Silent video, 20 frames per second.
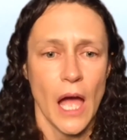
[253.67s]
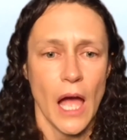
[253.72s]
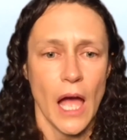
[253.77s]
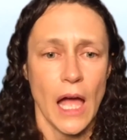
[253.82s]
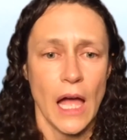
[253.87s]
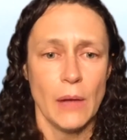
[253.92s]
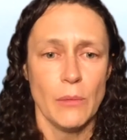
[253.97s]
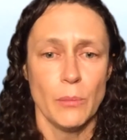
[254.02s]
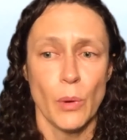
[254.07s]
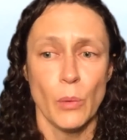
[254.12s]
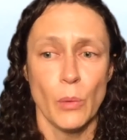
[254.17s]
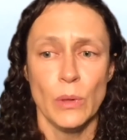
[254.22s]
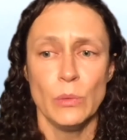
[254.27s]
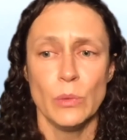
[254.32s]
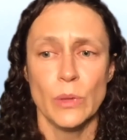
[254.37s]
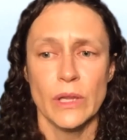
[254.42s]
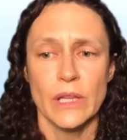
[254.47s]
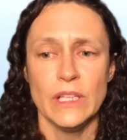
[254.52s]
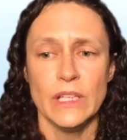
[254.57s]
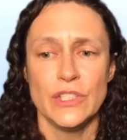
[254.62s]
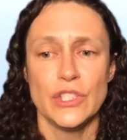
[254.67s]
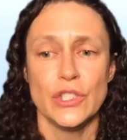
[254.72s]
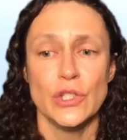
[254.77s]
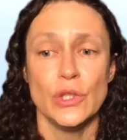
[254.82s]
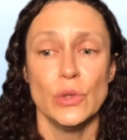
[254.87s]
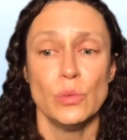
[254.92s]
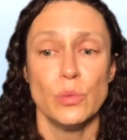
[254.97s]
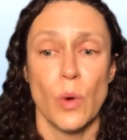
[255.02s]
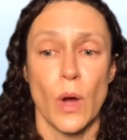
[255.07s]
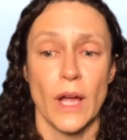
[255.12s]
But we really
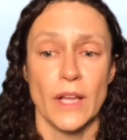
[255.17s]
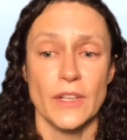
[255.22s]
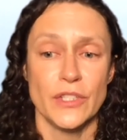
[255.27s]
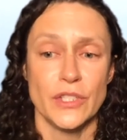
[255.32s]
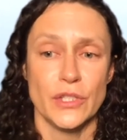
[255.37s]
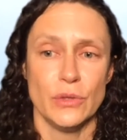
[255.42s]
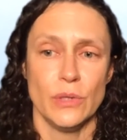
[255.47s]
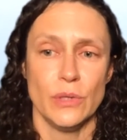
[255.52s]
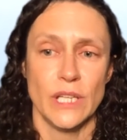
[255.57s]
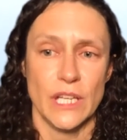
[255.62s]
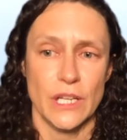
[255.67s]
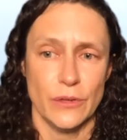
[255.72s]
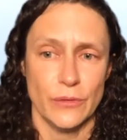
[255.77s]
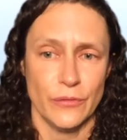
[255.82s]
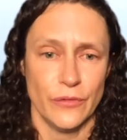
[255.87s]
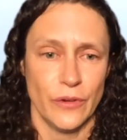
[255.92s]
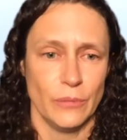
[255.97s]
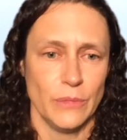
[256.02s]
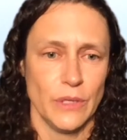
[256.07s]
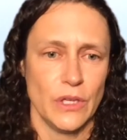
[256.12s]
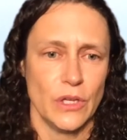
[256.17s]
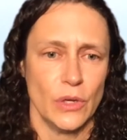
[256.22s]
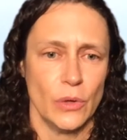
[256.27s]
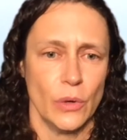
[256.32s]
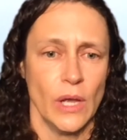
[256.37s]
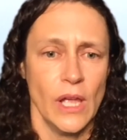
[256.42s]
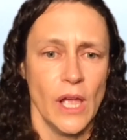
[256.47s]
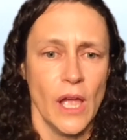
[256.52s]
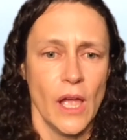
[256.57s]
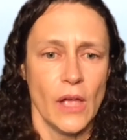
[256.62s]
do want to hear from
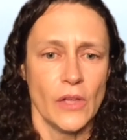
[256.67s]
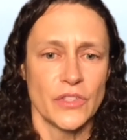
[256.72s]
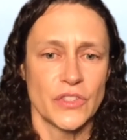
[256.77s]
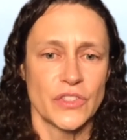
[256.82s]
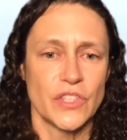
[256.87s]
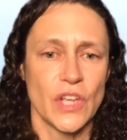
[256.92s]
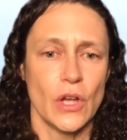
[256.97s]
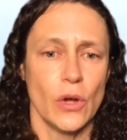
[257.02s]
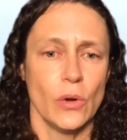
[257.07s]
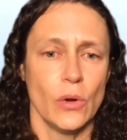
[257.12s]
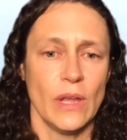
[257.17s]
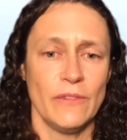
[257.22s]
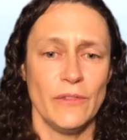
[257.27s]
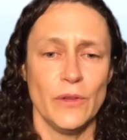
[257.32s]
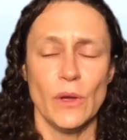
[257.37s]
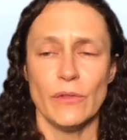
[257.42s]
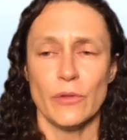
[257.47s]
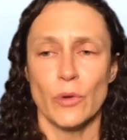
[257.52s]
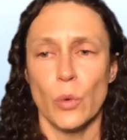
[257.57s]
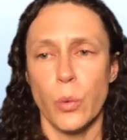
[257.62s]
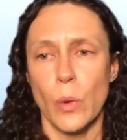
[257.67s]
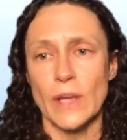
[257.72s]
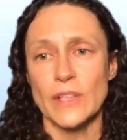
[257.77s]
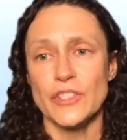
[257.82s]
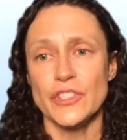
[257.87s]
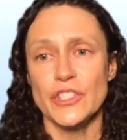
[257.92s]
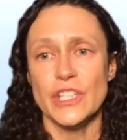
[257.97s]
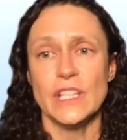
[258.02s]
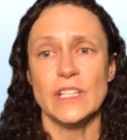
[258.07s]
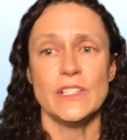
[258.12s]
you. So if you have
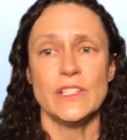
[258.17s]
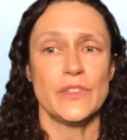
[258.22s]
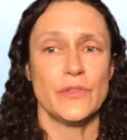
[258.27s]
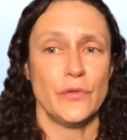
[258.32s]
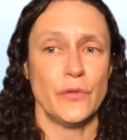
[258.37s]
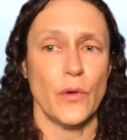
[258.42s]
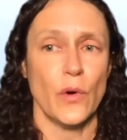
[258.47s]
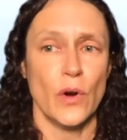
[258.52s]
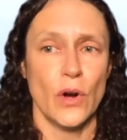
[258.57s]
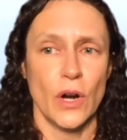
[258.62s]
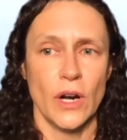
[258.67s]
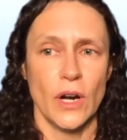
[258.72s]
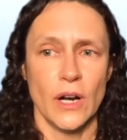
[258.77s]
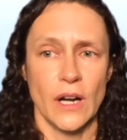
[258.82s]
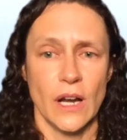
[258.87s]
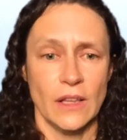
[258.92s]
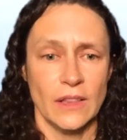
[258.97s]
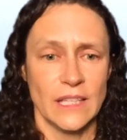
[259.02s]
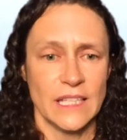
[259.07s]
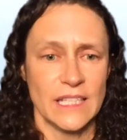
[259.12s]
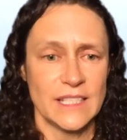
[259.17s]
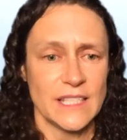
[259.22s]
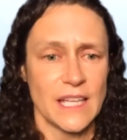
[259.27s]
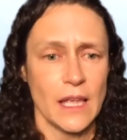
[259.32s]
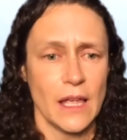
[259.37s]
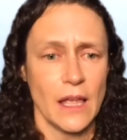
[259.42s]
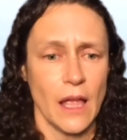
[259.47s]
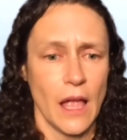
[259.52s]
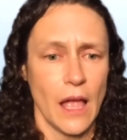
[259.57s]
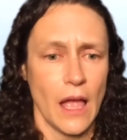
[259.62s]
questions for
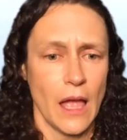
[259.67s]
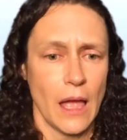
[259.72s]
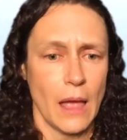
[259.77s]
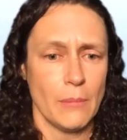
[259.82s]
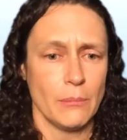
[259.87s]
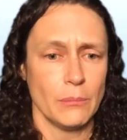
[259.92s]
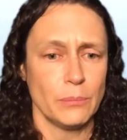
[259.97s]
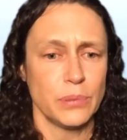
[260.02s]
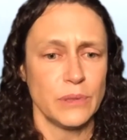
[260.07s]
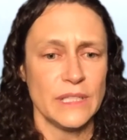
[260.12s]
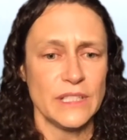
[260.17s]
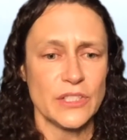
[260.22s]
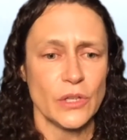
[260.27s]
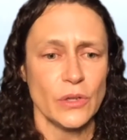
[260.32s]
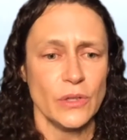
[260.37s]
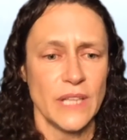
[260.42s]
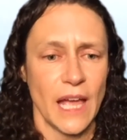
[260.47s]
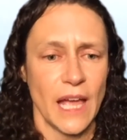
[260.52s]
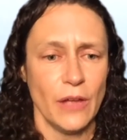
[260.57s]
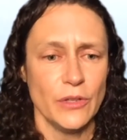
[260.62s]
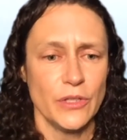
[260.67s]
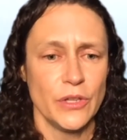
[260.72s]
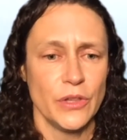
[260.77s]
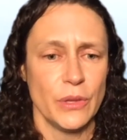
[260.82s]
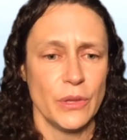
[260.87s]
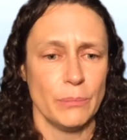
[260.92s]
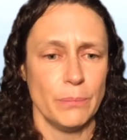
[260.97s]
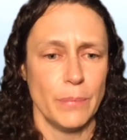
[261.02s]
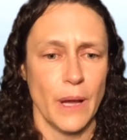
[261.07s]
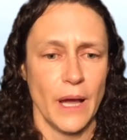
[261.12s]
Lisa, please go down to
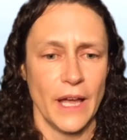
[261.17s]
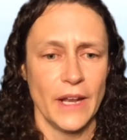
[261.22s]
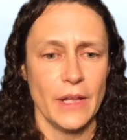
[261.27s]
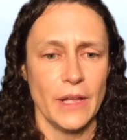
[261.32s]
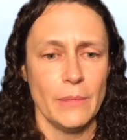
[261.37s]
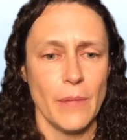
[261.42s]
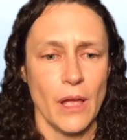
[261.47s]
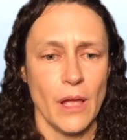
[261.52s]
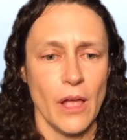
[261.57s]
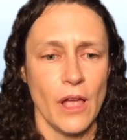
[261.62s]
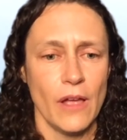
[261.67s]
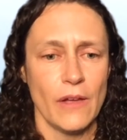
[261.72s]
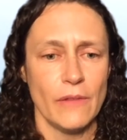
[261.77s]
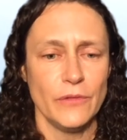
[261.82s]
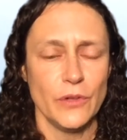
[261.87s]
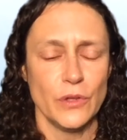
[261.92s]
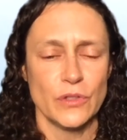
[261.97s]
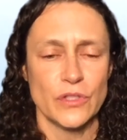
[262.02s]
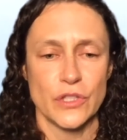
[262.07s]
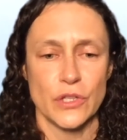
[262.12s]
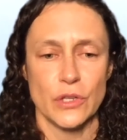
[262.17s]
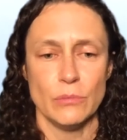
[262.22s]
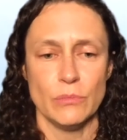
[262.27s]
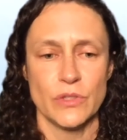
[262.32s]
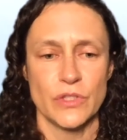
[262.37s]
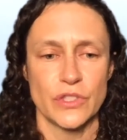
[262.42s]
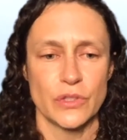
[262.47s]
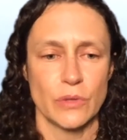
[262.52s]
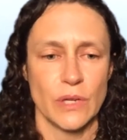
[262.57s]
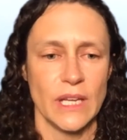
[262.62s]
the bottom of your Zoom
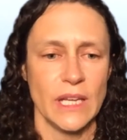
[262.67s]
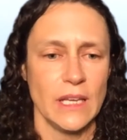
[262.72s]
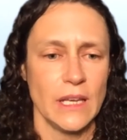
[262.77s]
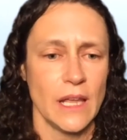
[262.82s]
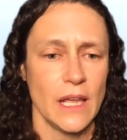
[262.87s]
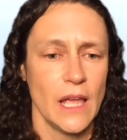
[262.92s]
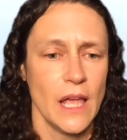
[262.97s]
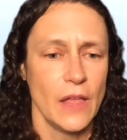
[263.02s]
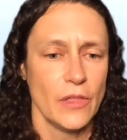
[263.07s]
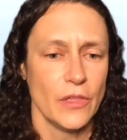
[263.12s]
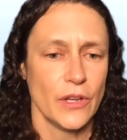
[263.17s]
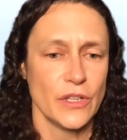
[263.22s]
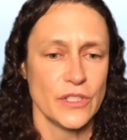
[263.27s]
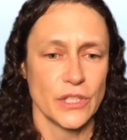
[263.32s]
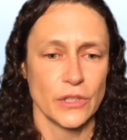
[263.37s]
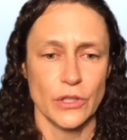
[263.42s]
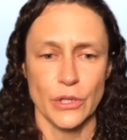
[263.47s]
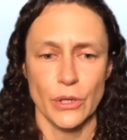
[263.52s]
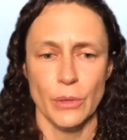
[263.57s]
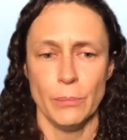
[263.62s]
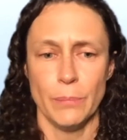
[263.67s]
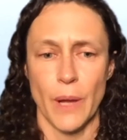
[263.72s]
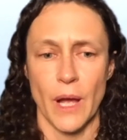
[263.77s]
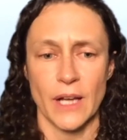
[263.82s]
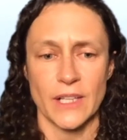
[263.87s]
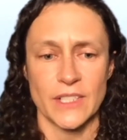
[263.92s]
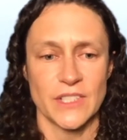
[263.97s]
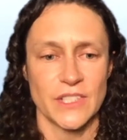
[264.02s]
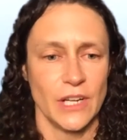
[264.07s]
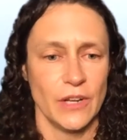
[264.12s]
screen. There's a little
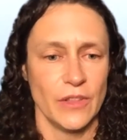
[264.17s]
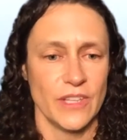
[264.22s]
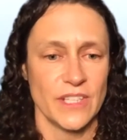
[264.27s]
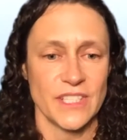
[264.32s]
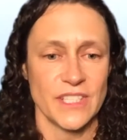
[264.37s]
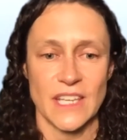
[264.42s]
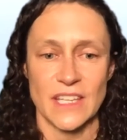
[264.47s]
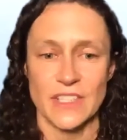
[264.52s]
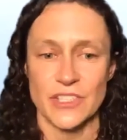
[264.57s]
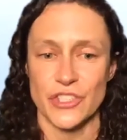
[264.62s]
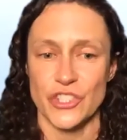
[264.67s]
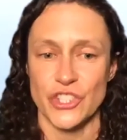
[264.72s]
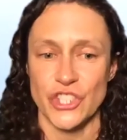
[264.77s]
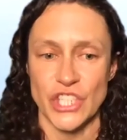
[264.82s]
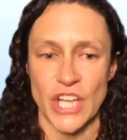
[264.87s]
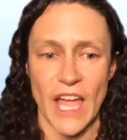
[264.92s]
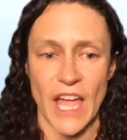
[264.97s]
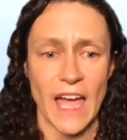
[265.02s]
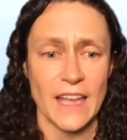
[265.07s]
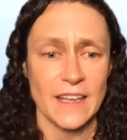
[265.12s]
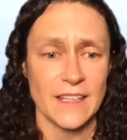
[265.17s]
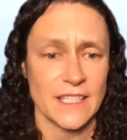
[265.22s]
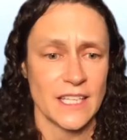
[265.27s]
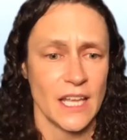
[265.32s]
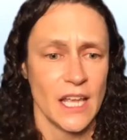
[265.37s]
box there that says chat.